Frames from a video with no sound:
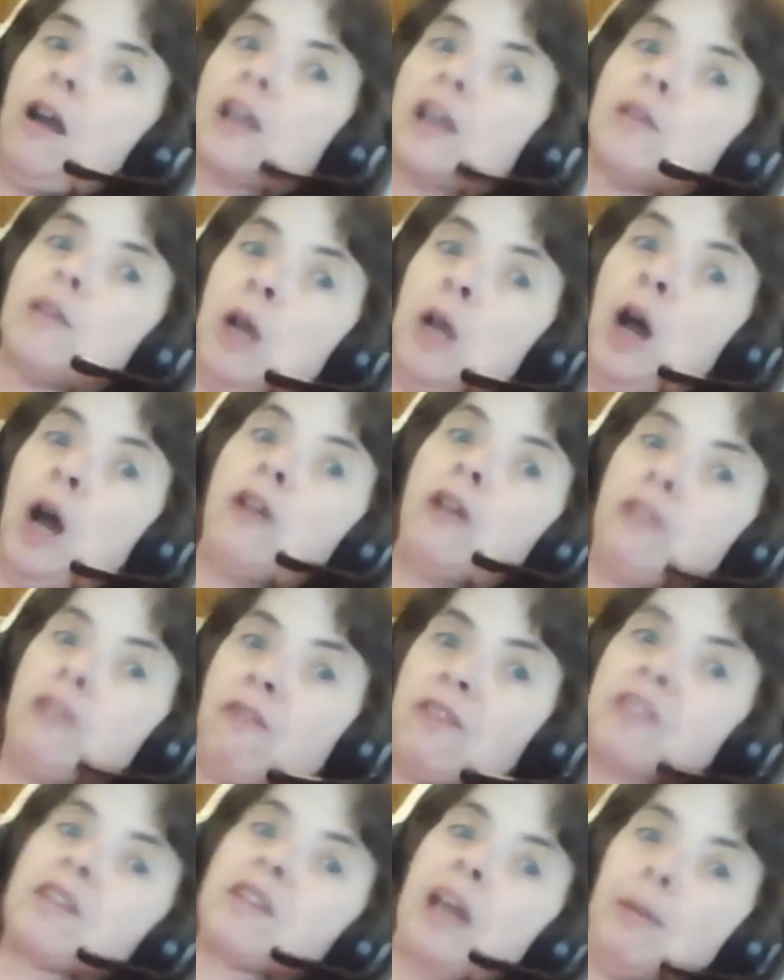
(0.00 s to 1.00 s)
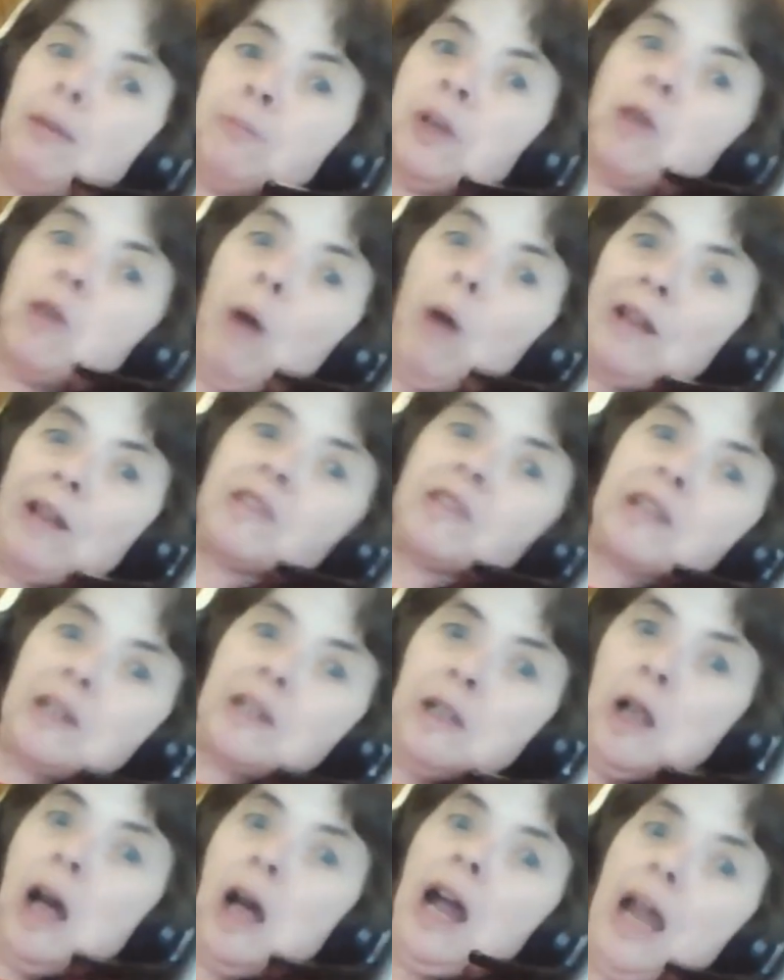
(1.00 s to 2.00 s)
argument all that the skeptic wants to
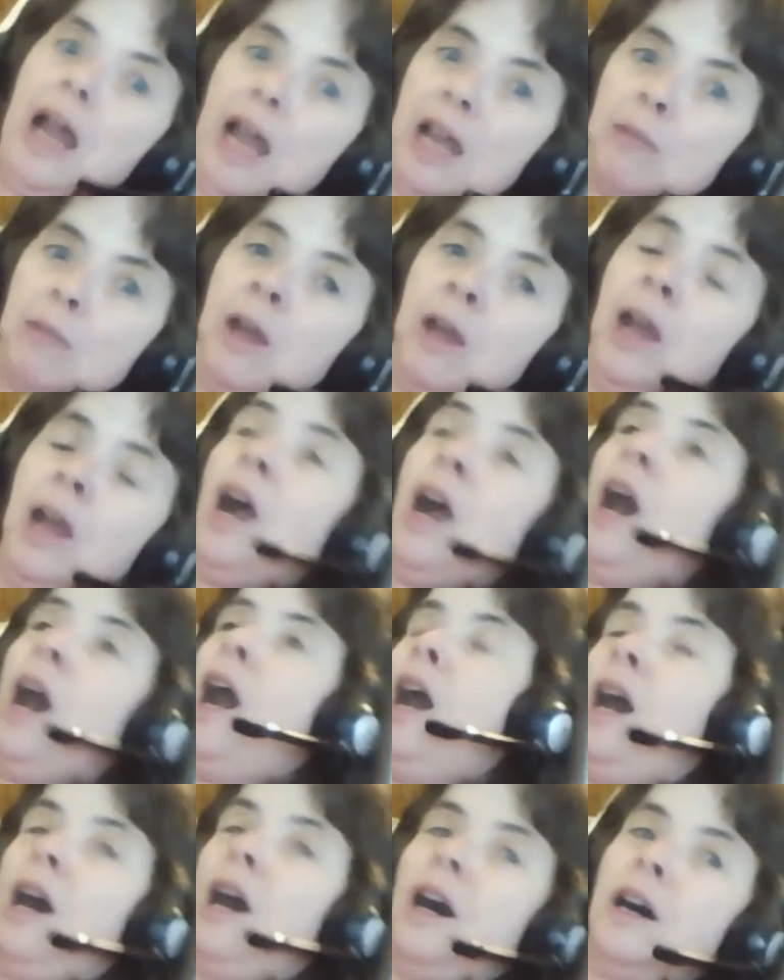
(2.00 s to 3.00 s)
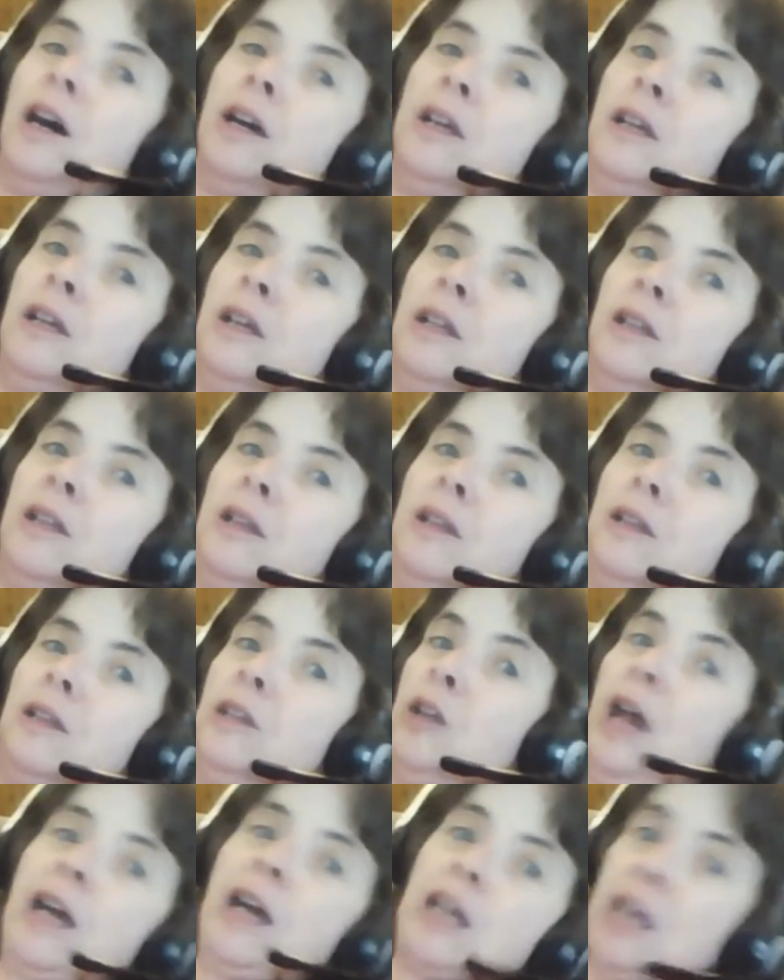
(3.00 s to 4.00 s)
claim,
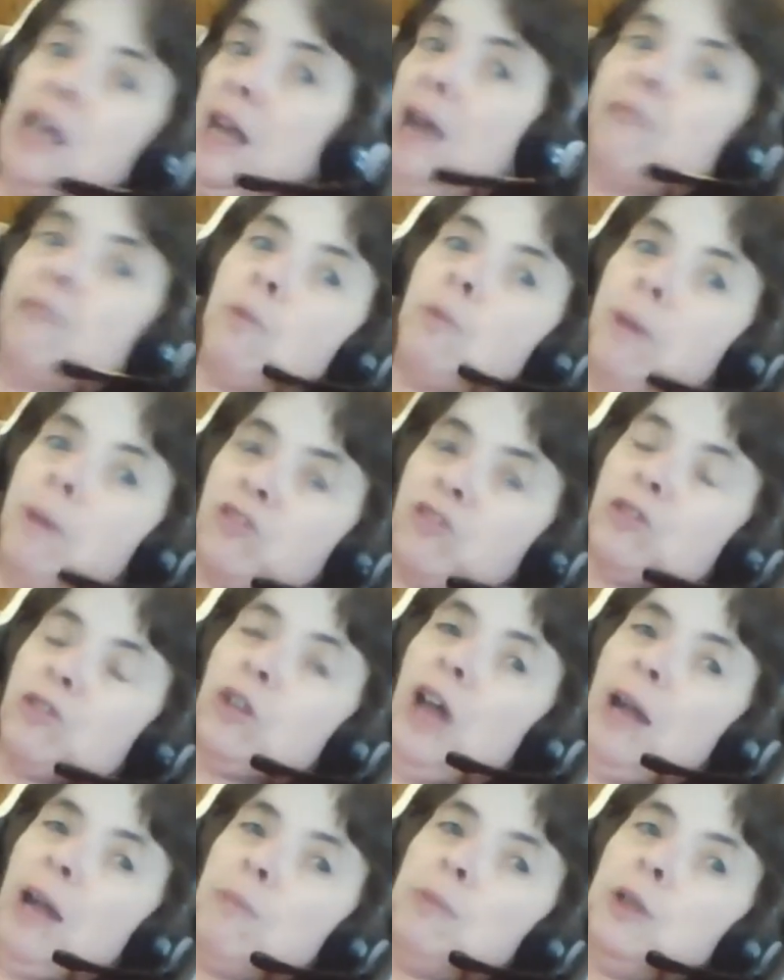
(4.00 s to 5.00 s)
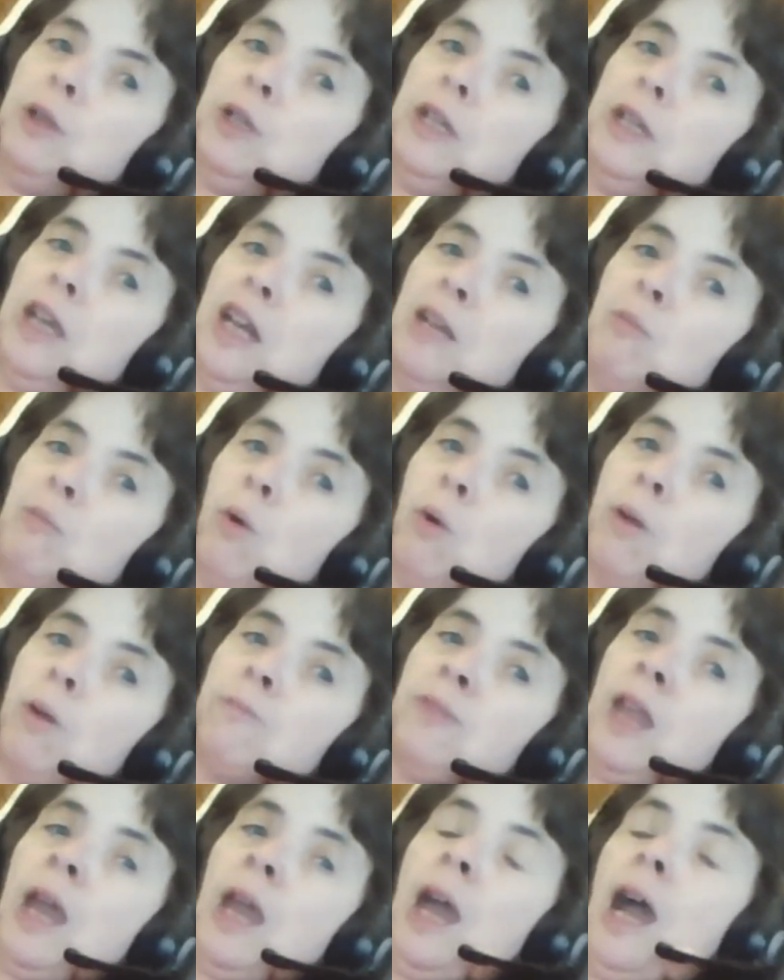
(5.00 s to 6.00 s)
you're not going to have robust reliability anymore.
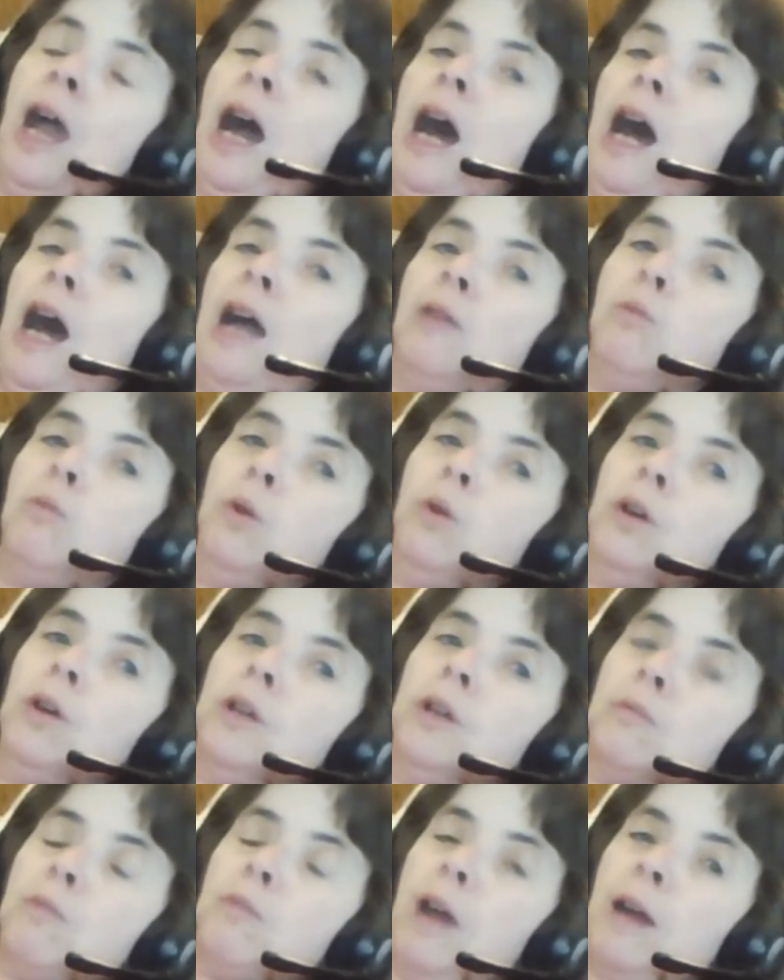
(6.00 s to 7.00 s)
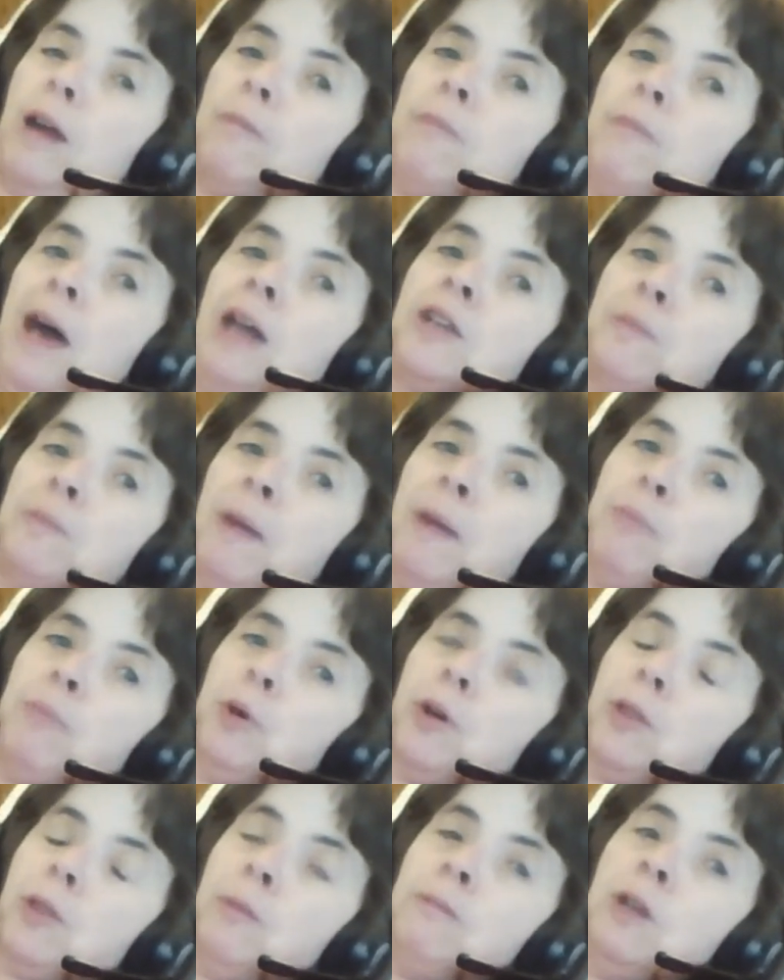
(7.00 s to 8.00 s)
I would recommend my
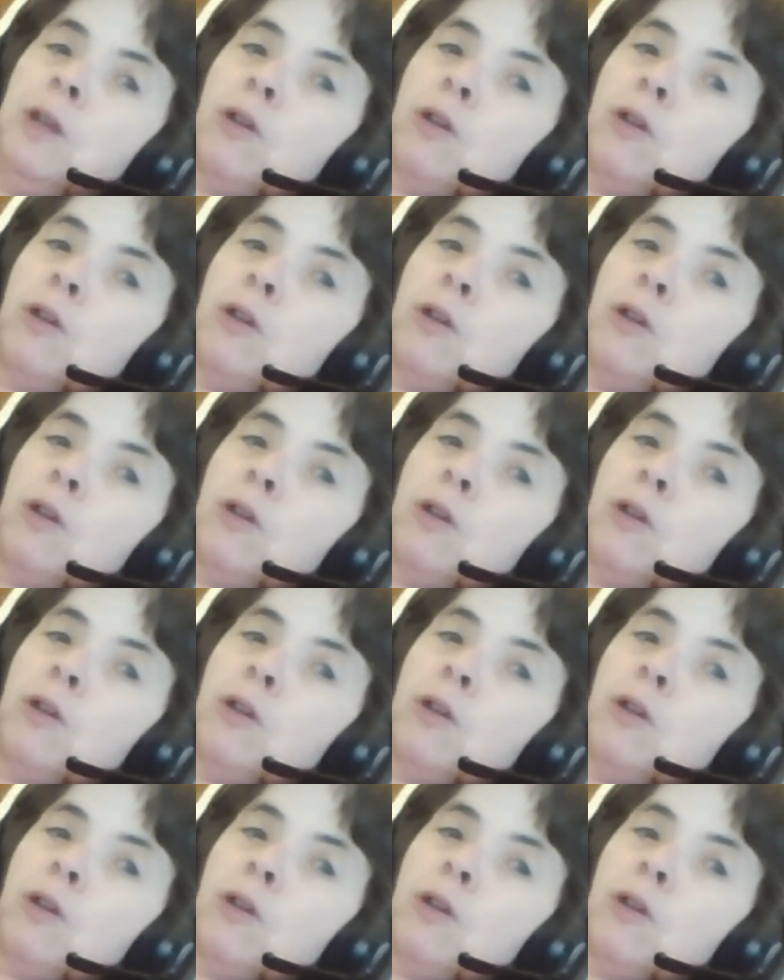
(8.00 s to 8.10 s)
book, The